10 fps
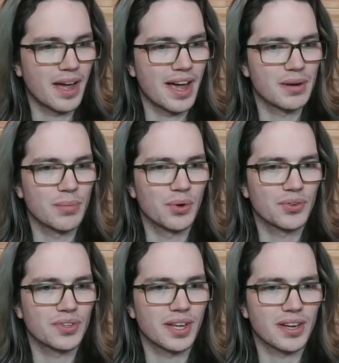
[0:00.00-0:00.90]

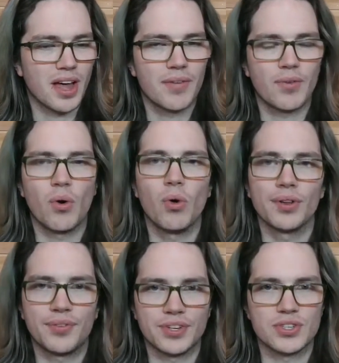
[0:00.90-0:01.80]
animals that have all
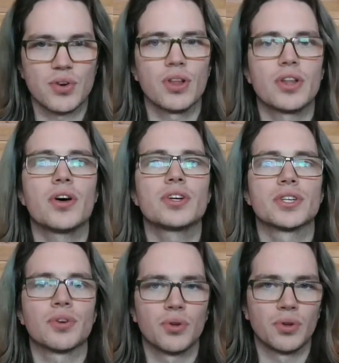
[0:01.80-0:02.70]
the
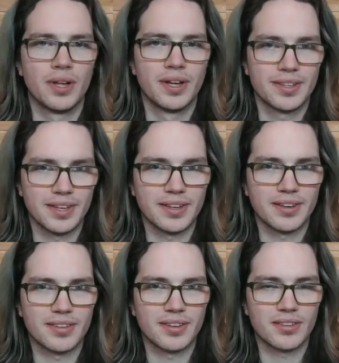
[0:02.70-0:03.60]
physiological
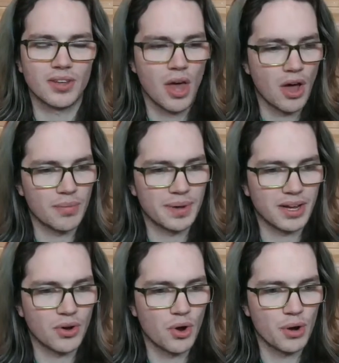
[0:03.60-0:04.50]
tendencies of
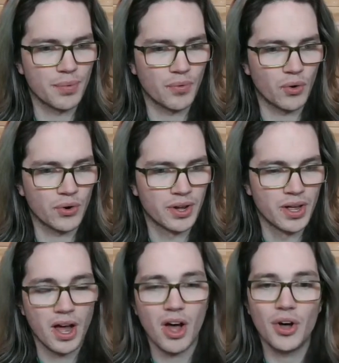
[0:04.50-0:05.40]
being a herbivore,
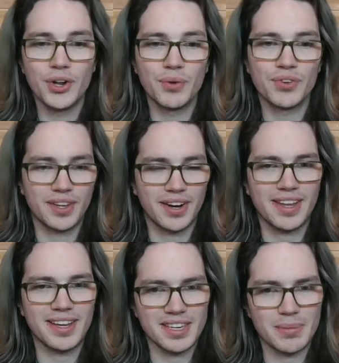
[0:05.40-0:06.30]
are the ones that
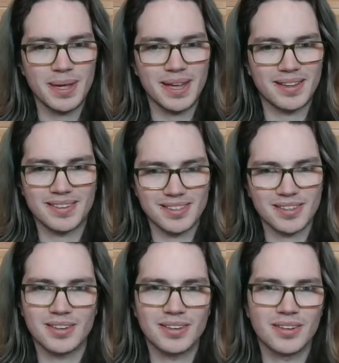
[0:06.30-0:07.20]
are eating
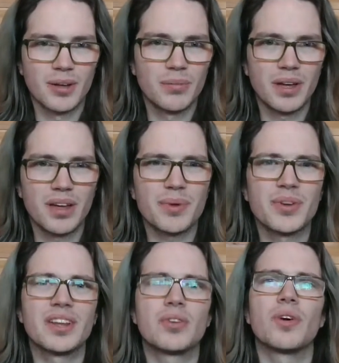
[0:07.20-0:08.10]
meat. Maybe
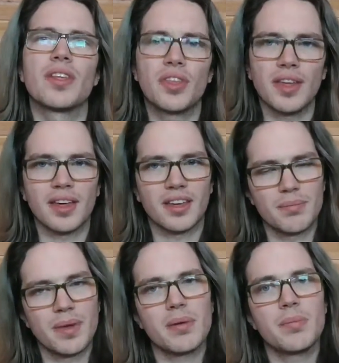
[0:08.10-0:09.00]
you need to rethink.
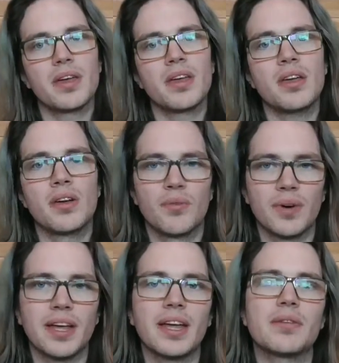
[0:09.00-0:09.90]
Maybe
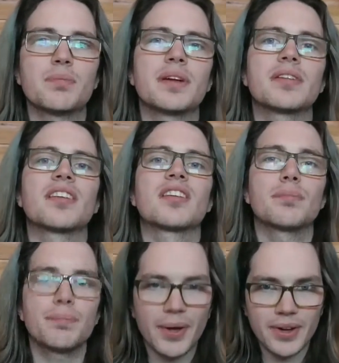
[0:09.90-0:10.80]
we eat meat
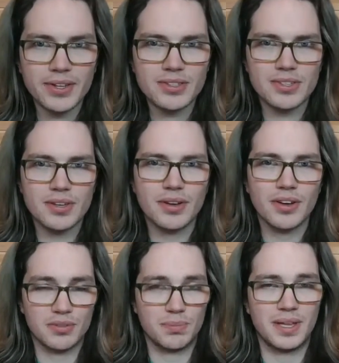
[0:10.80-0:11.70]
despite
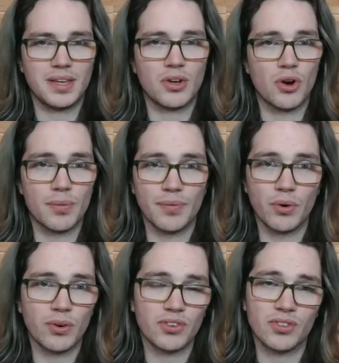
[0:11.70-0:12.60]
us being
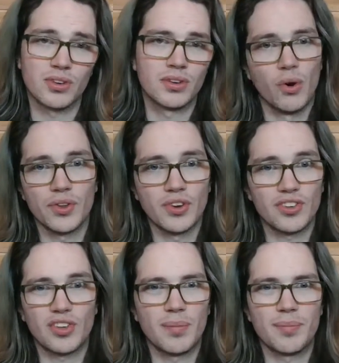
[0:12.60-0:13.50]
herbivores? Or
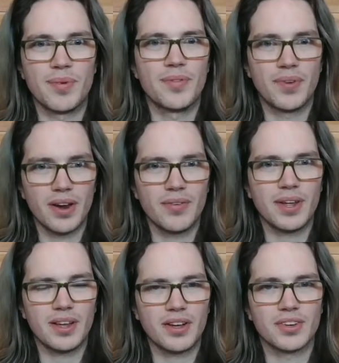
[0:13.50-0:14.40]
there's some
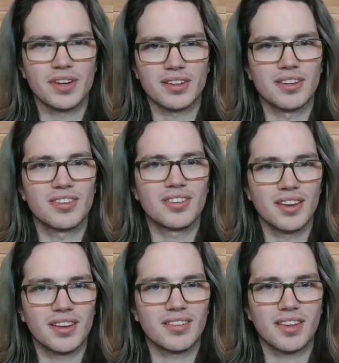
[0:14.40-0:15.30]
very conducted
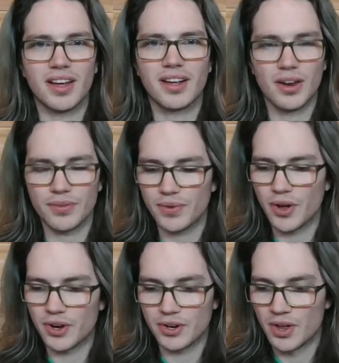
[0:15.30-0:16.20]
studies that I can't
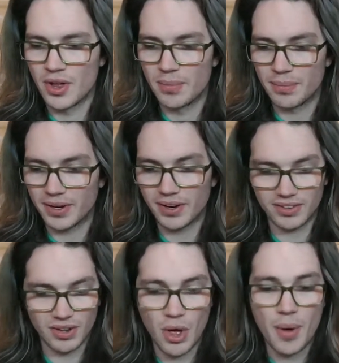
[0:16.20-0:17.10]
find,
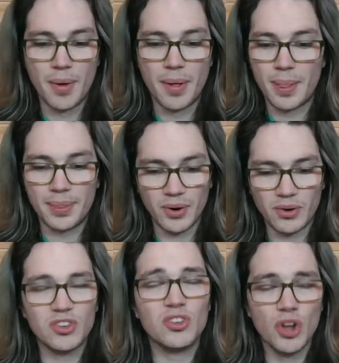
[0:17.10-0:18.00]
because there
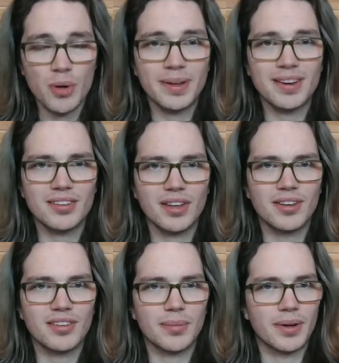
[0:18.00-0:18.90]
are so many
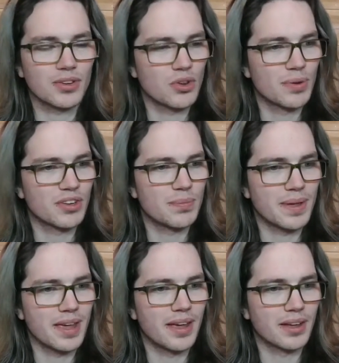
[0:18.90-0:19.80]
studies about humans
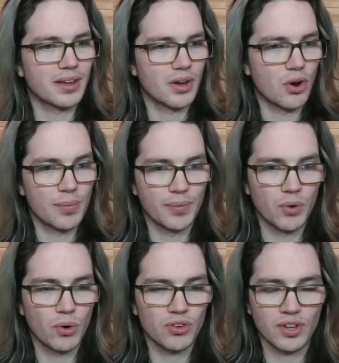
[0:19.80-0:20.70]
being
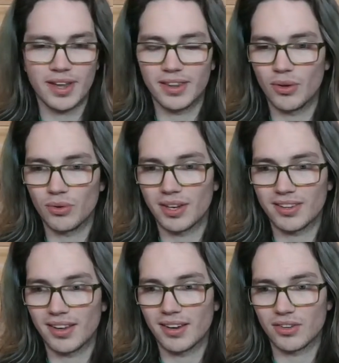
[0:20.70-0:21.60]
herbivores, and those that
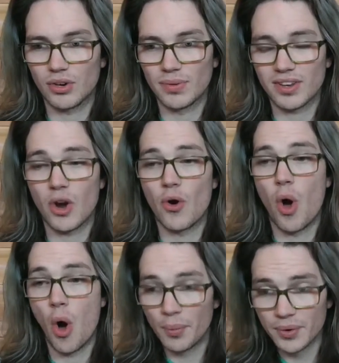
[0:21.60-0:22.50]
say that humans are
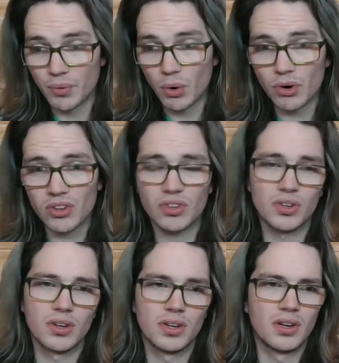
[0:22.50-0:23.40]
omnivores
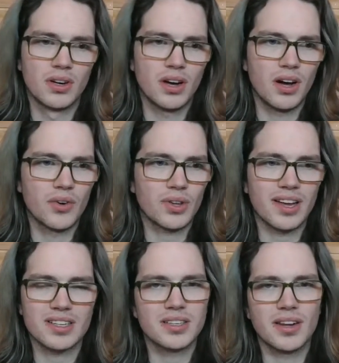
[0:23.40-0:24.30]
are not
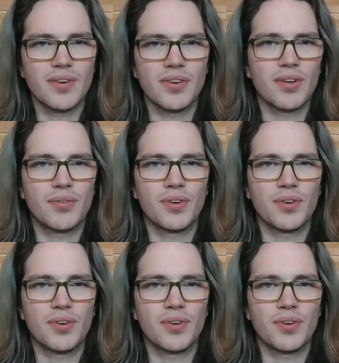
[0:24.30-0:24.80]
actually very